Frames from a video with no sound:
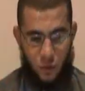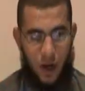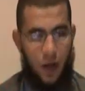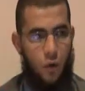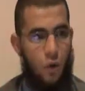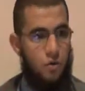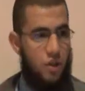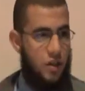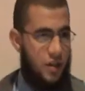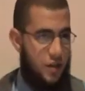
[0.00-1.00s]
would I
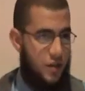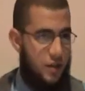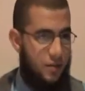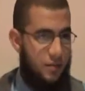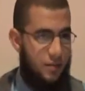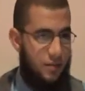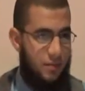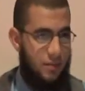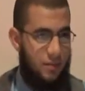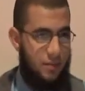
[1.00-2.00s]
quote Jesus?
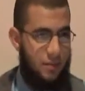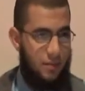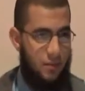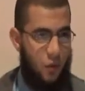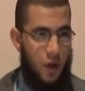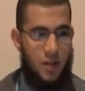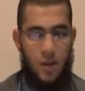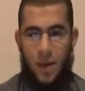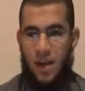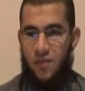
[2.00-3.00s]
What
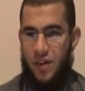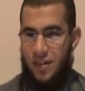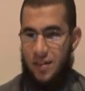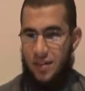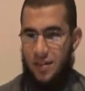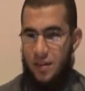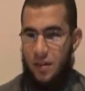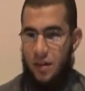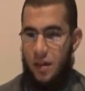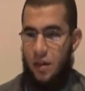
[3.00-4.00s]
is the benefit
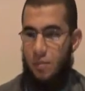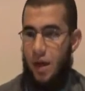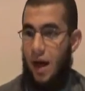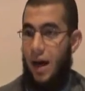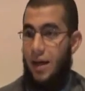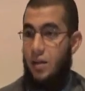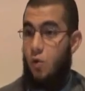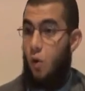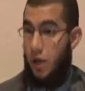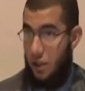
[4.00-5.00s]

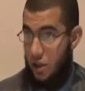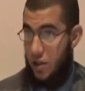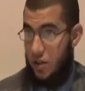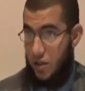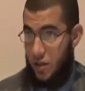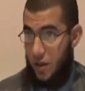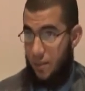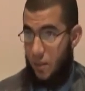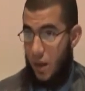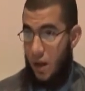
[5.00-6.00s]
behind quoting Jesus?
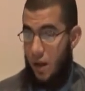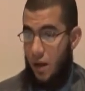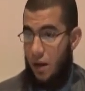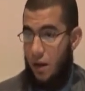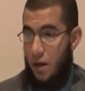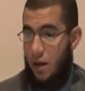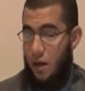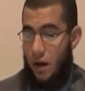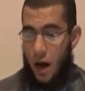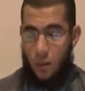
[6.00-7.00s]

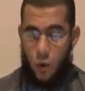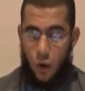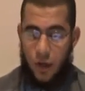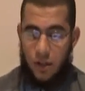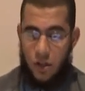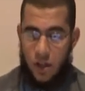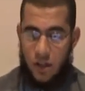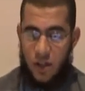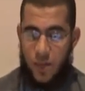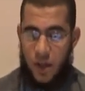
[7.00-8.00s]
I'm quoting
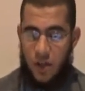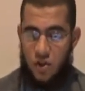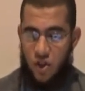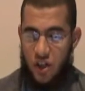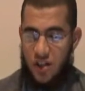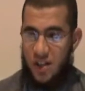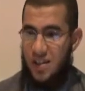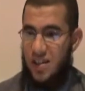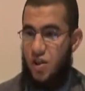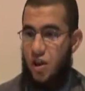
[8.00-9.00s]
Jesus because
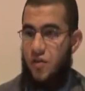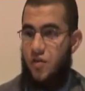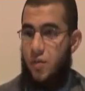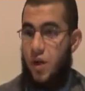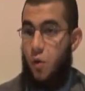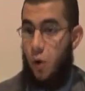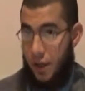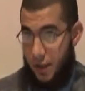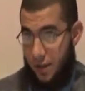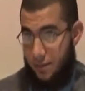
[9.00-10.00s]
Jesus deserves to be
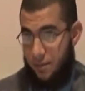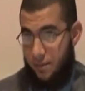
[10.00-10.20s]
quoted.